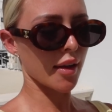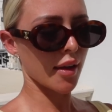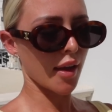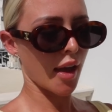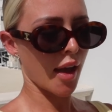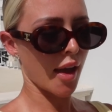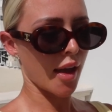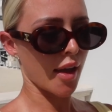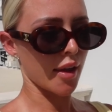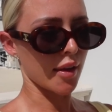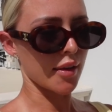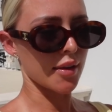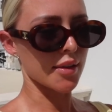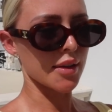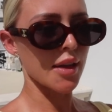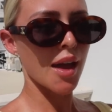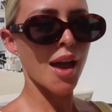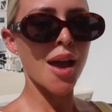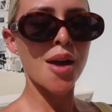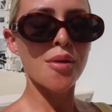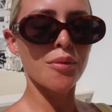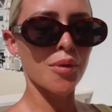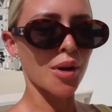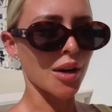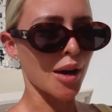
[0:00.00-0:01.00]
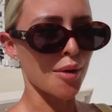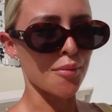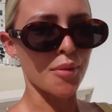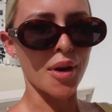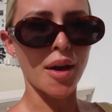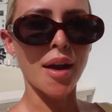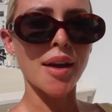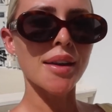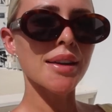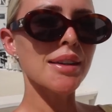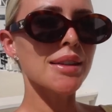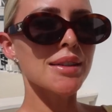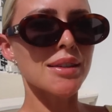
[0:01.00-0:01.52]
and what I'm
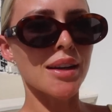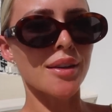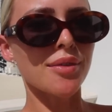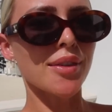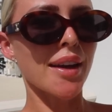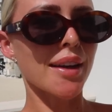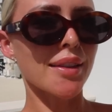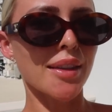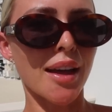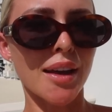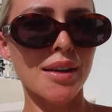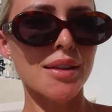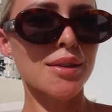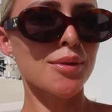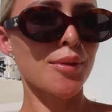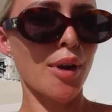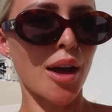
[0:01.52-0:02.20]
wearing and stuff like that as